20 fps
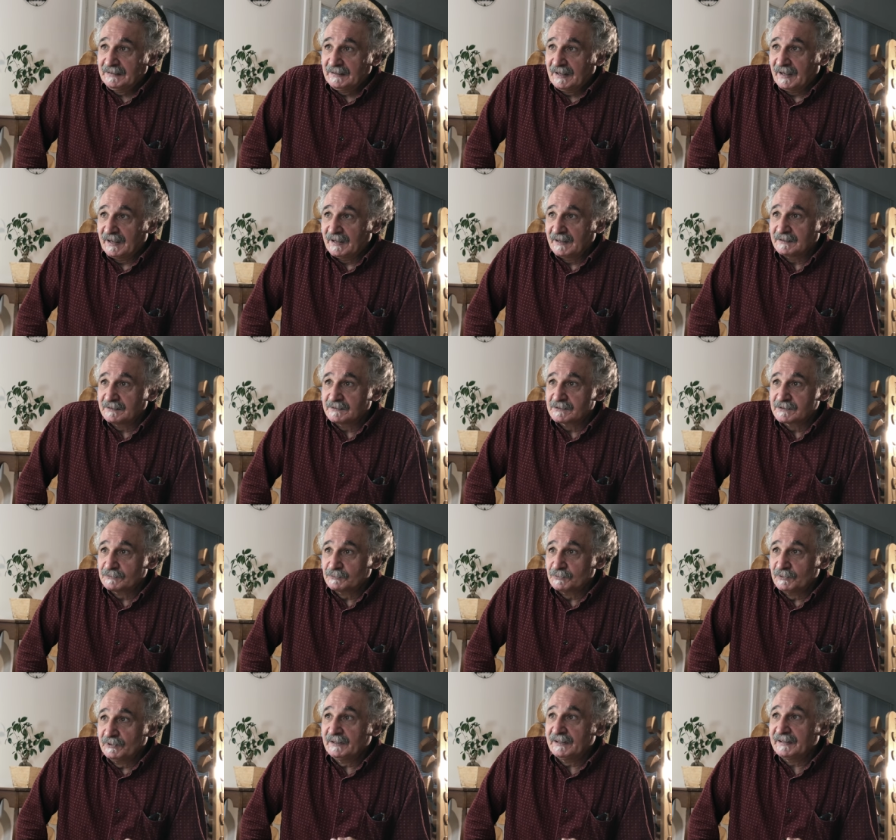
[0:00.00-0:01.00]
and
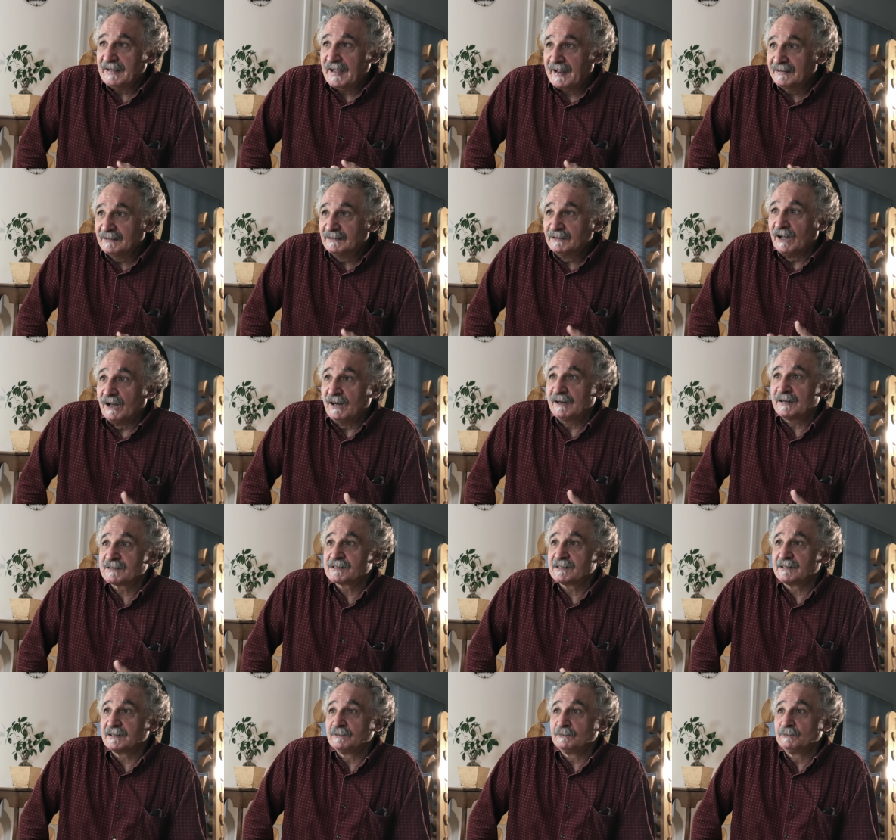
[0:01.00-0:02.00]
really
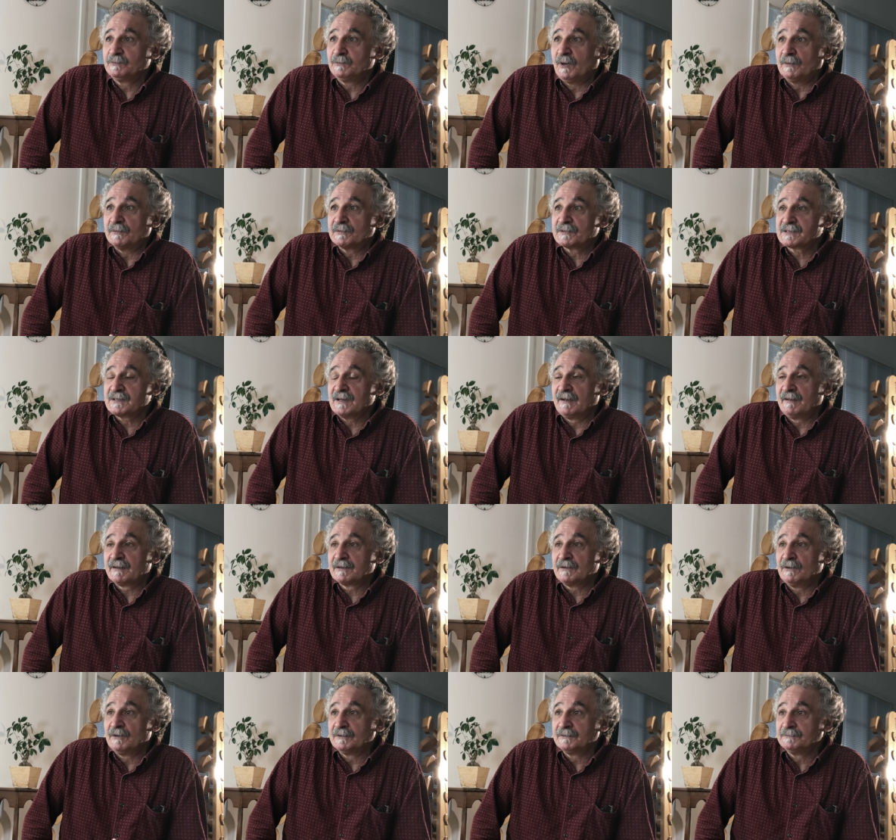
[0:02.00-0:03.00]
analysing what was
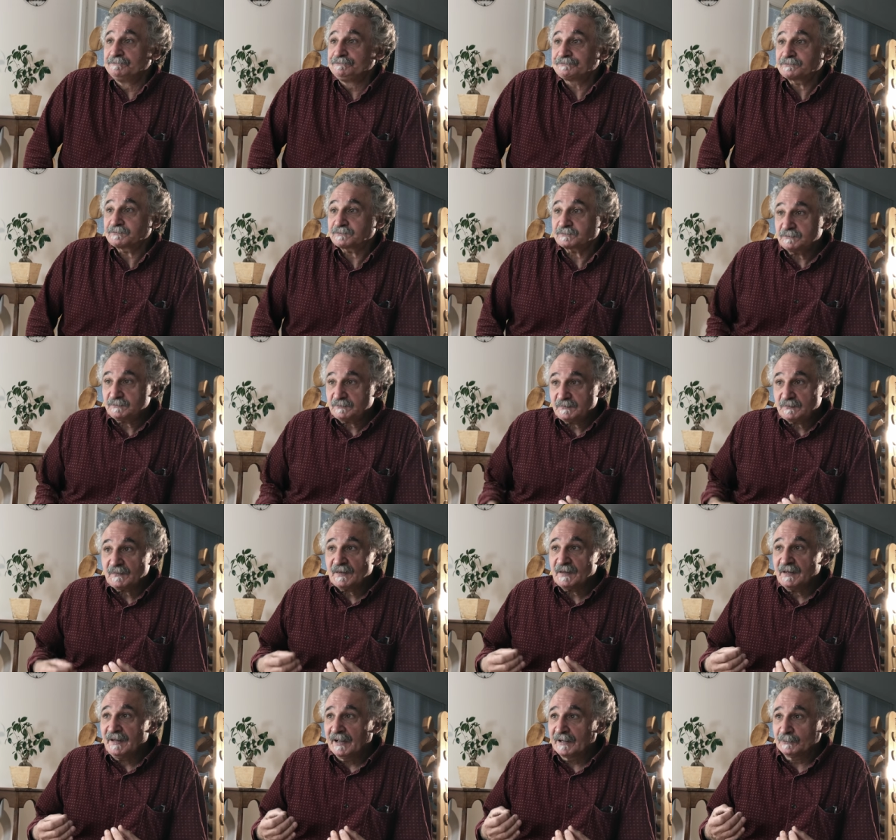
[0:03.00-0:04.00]
going on,
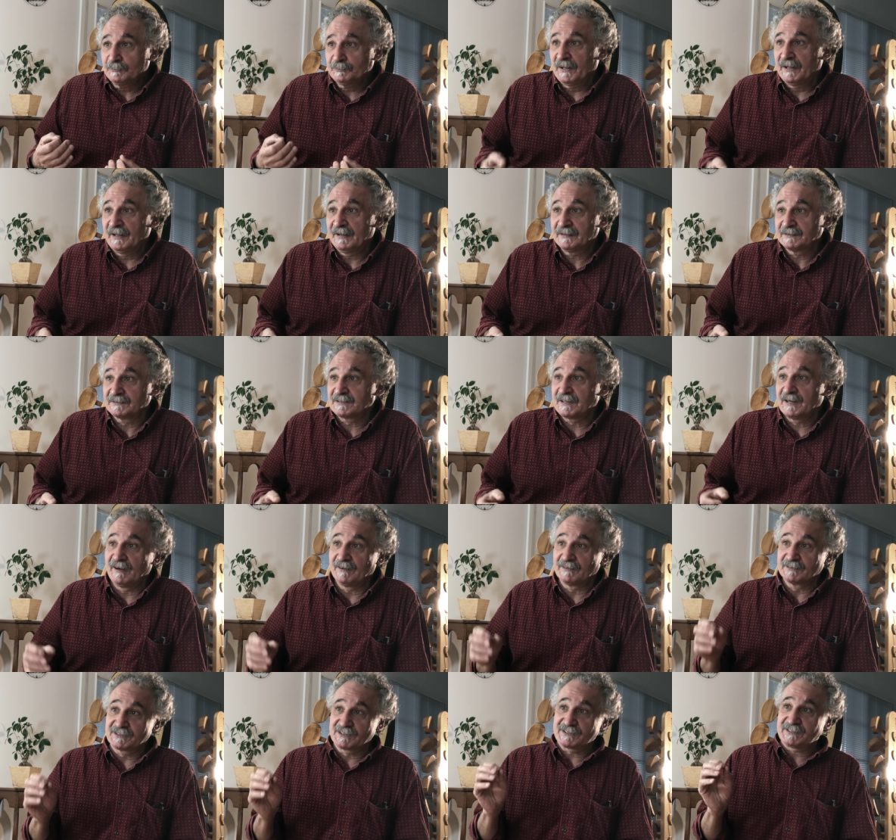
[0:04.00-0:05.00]
how to play
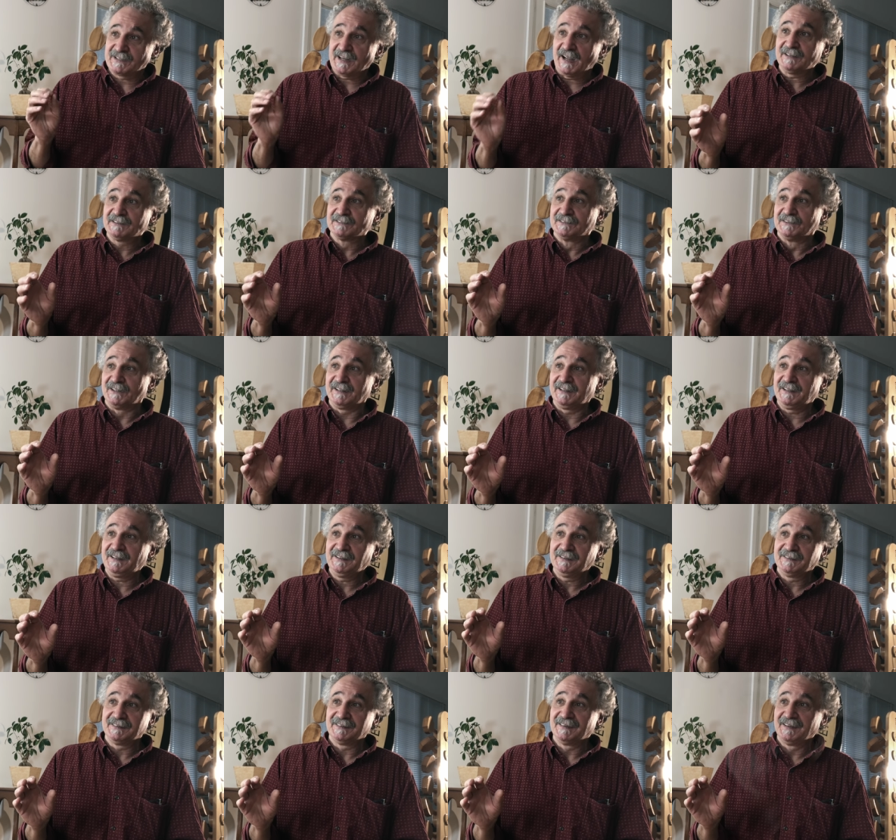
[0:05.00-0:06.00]
guitar, and
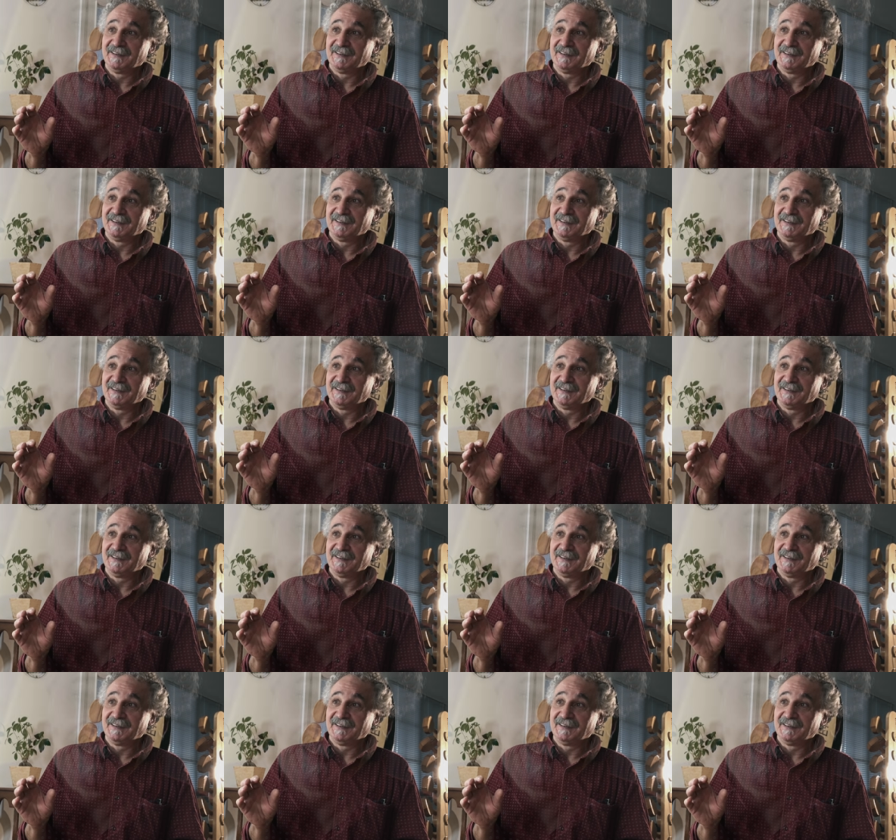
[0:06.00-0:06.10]
suddenly